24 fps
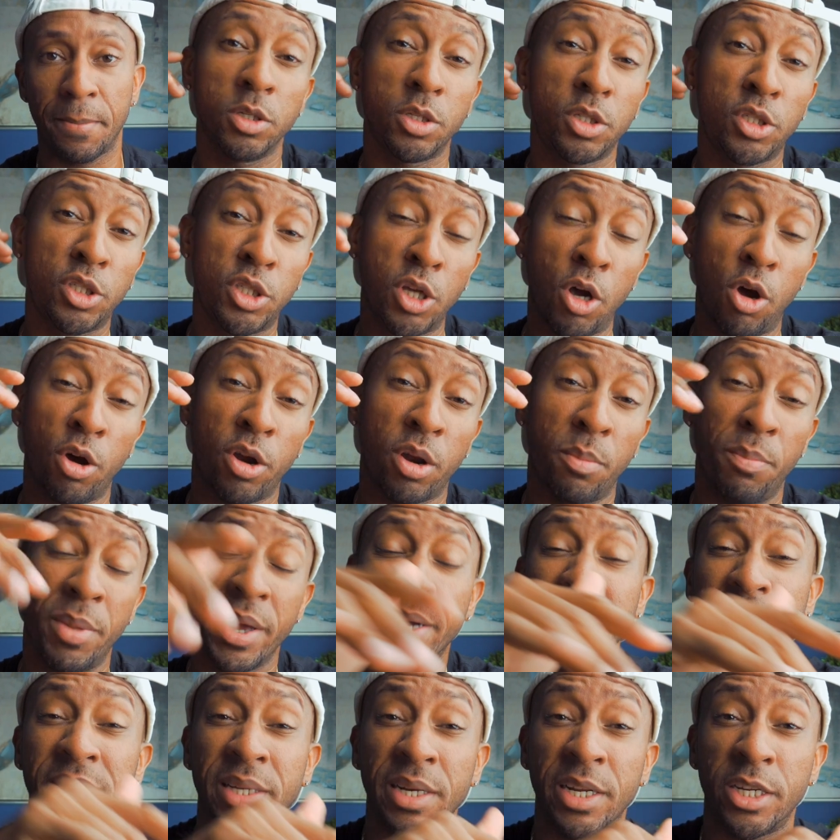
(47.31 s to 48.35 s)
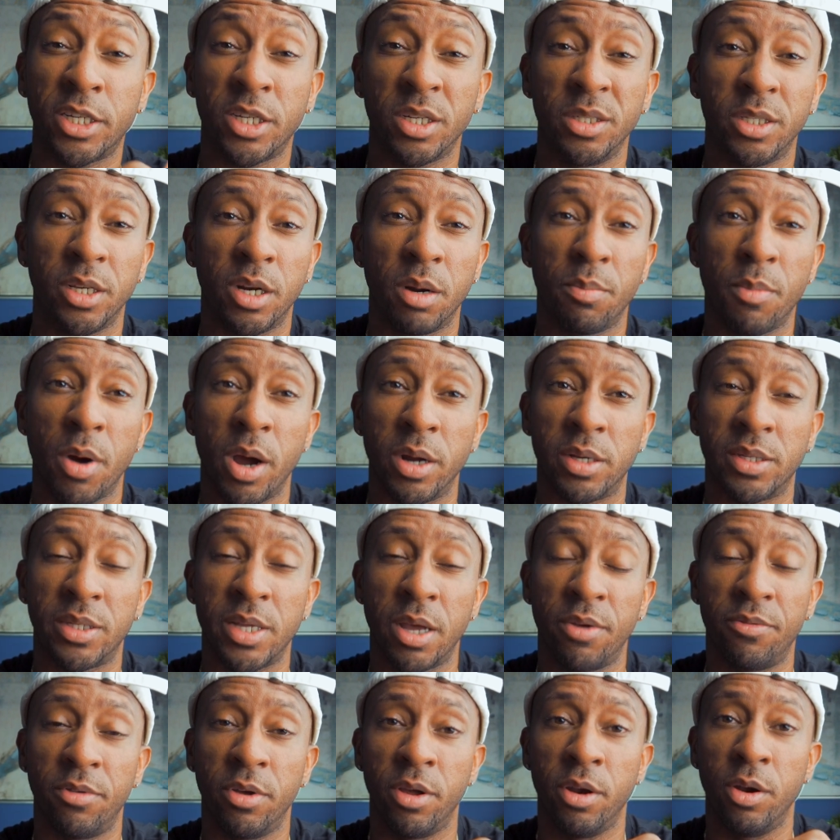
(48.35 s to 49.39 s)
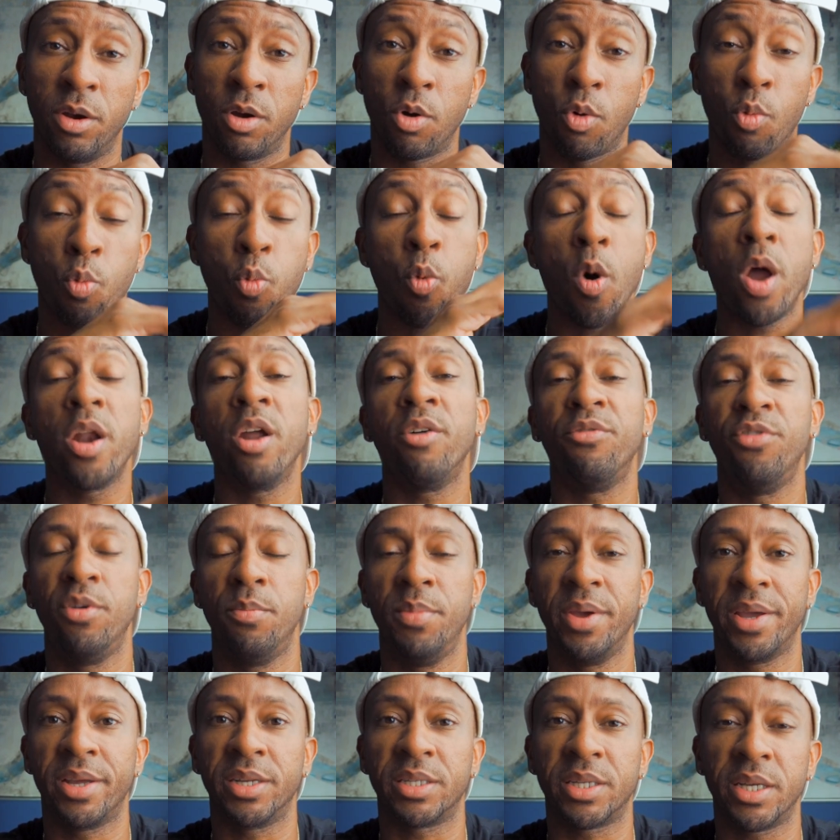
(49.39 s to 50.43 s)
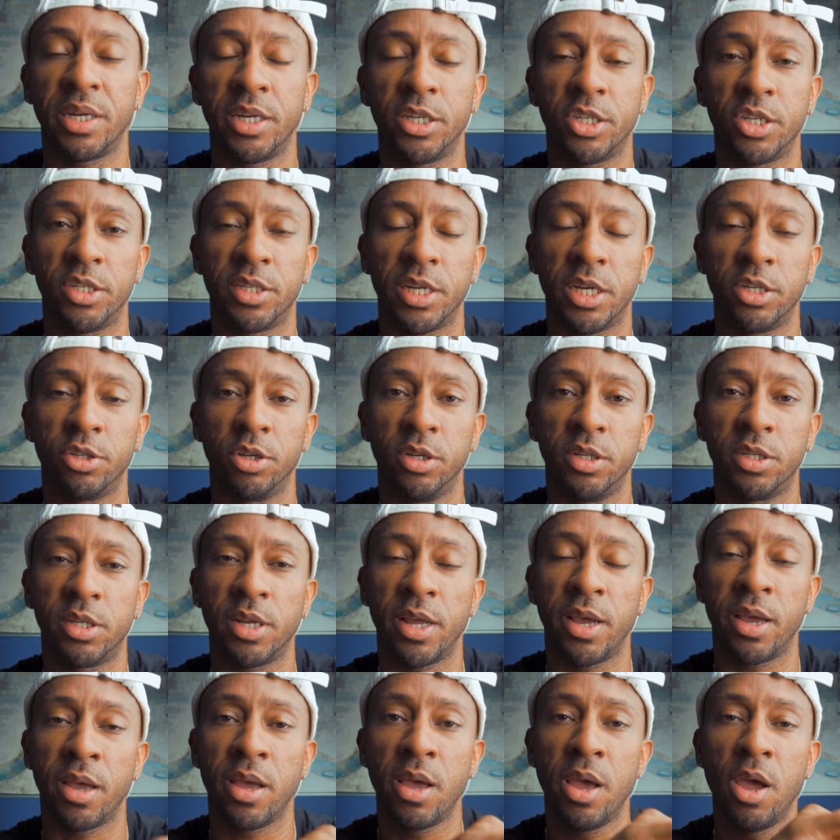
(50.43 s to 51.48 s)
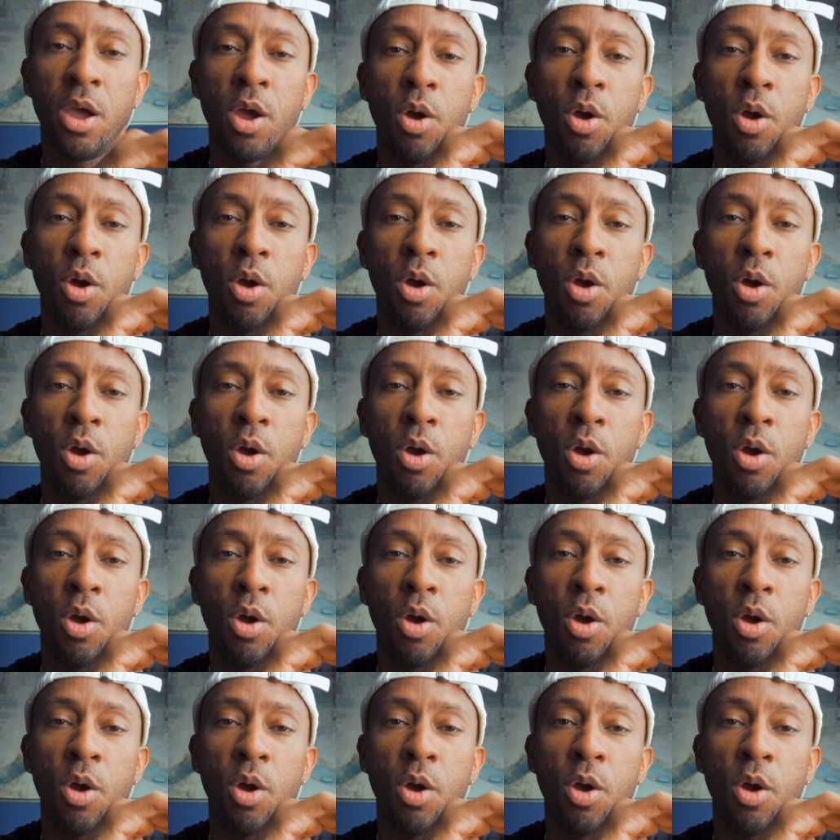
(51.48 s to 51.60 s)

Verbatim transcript: So the biggest addition to the Mark 7, or one of the biggest additions I should say,